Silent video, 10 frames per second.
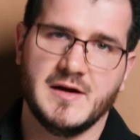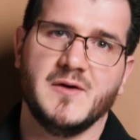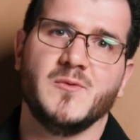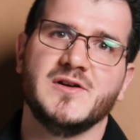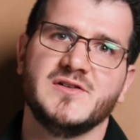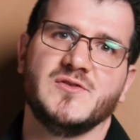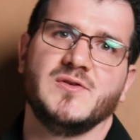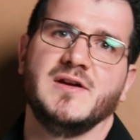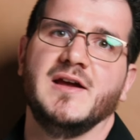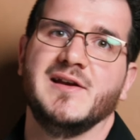I wanted to
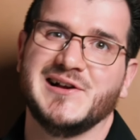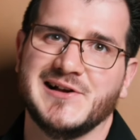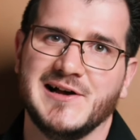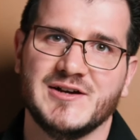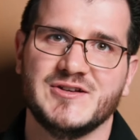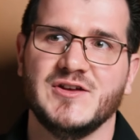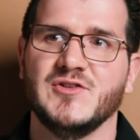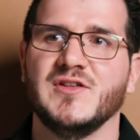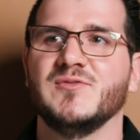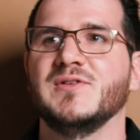create a
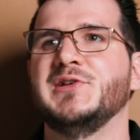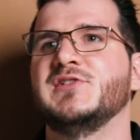cocktail that really